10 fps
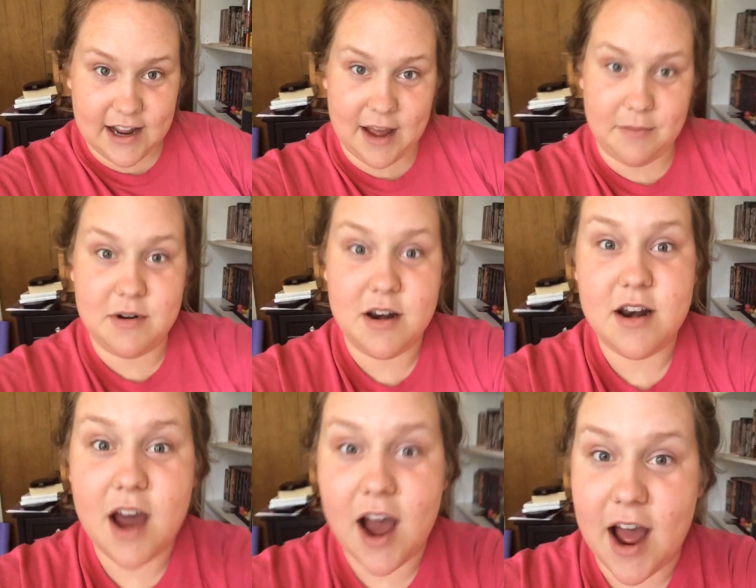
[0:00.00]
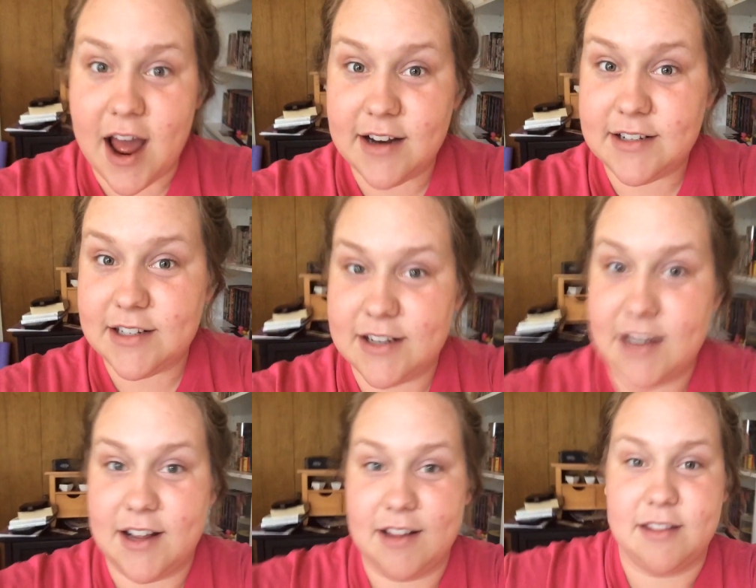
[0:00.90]
am not
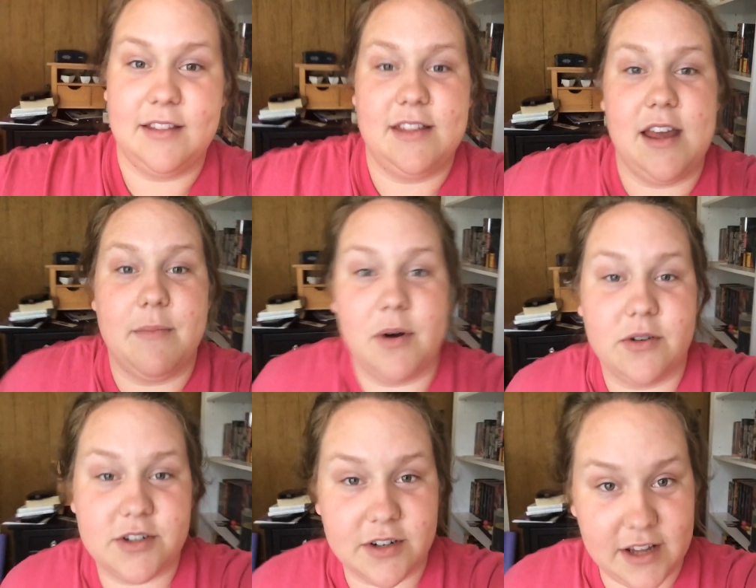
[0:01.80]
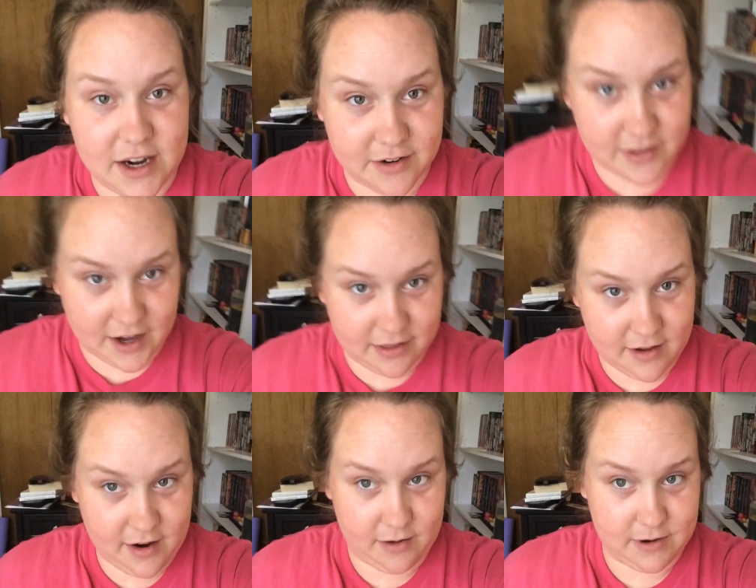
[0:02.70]
the emotional eater that I
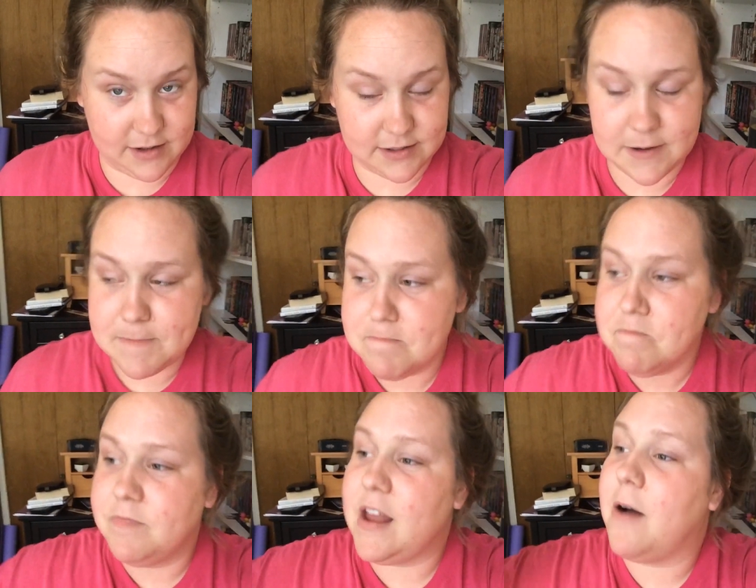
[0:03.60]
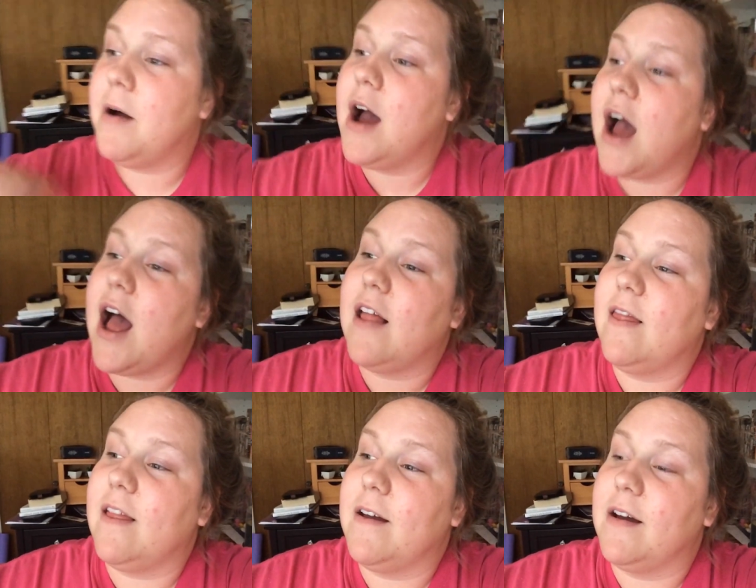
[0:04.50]
thought I was. Now,
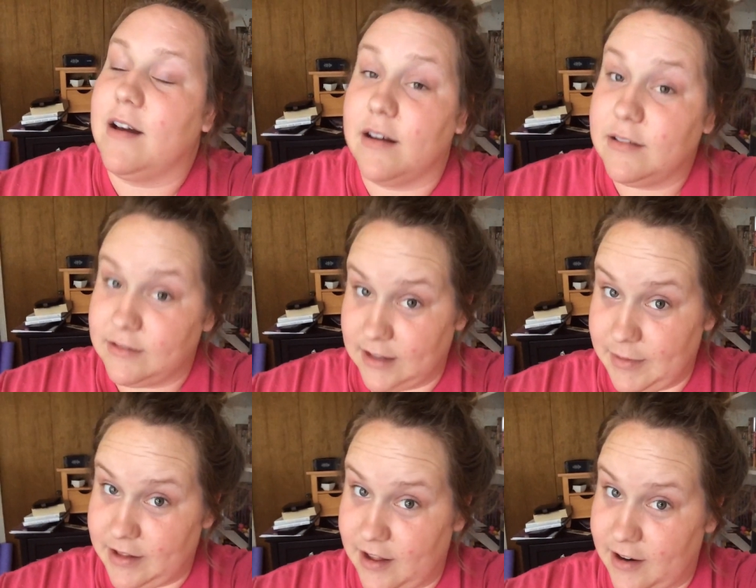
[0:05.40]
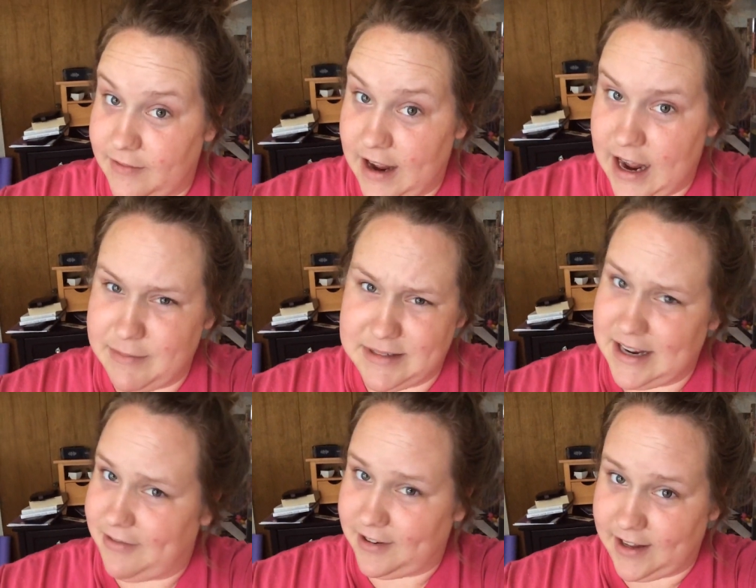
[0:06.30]
let me clarify. I'm
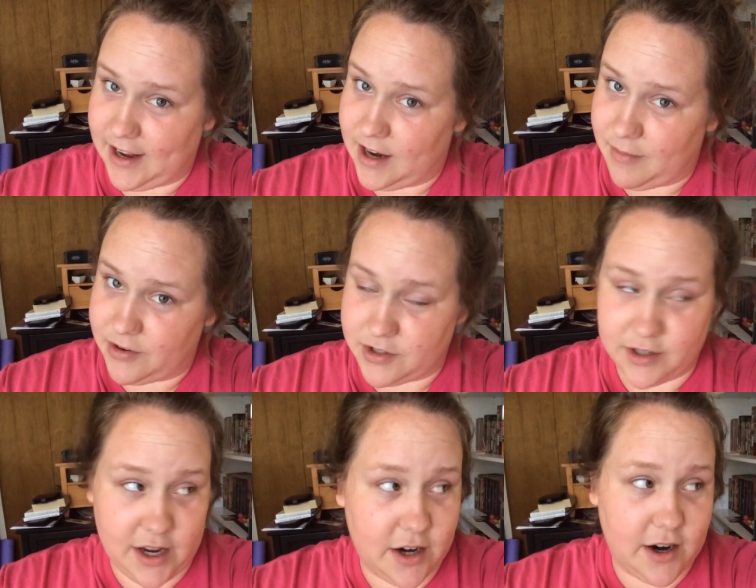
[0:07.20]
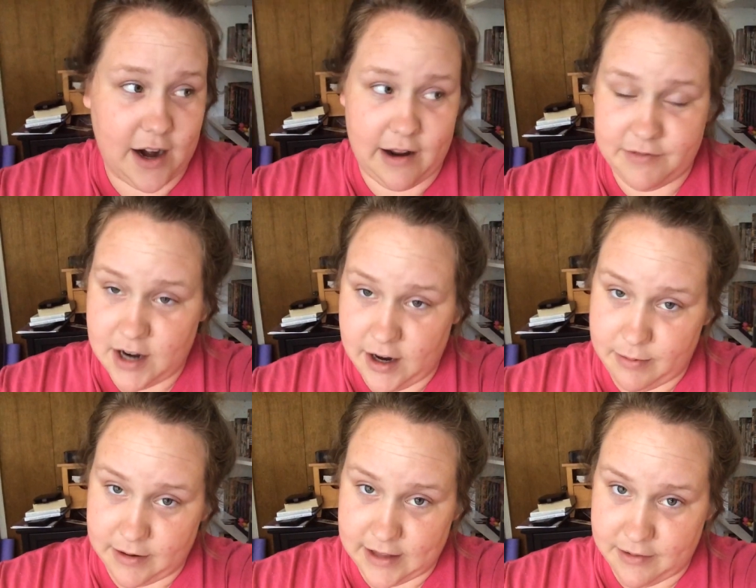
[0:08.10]
definitely an emotional eater, and I've
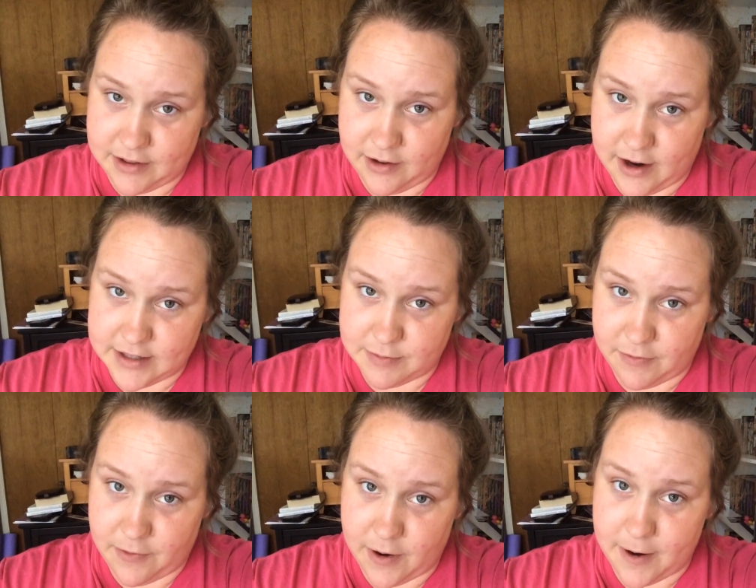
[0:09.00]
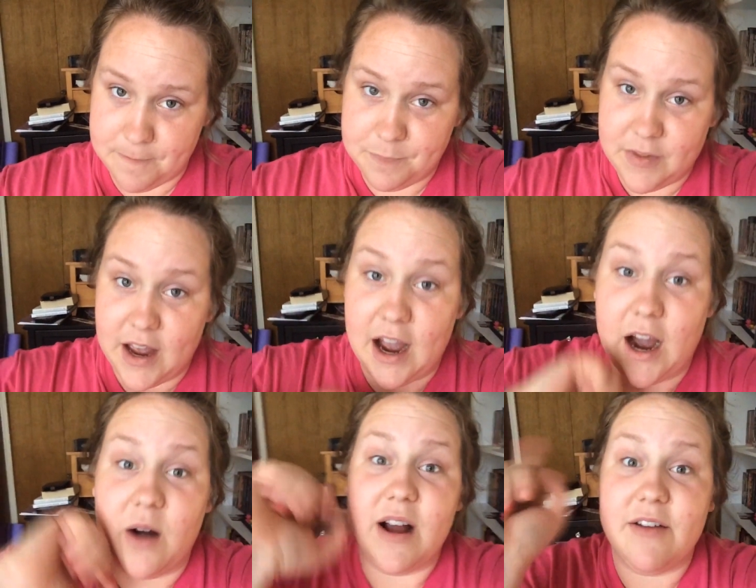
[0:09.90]
talked about that with you guys before.
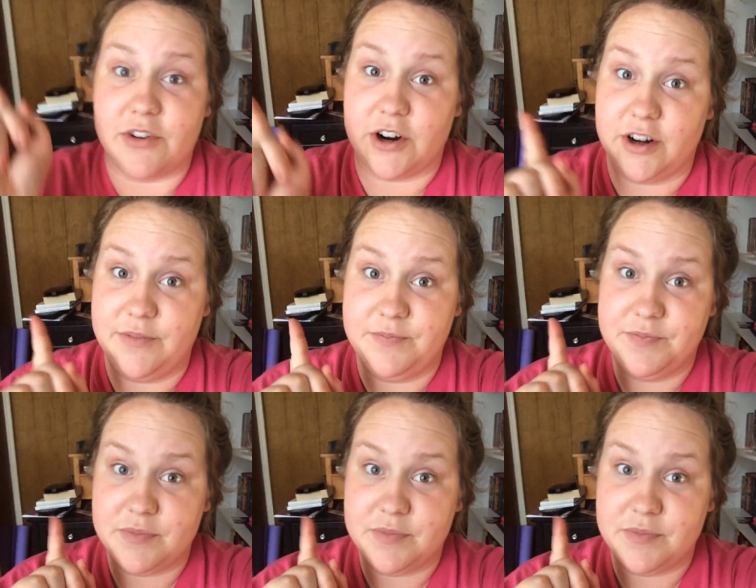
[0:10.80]
However,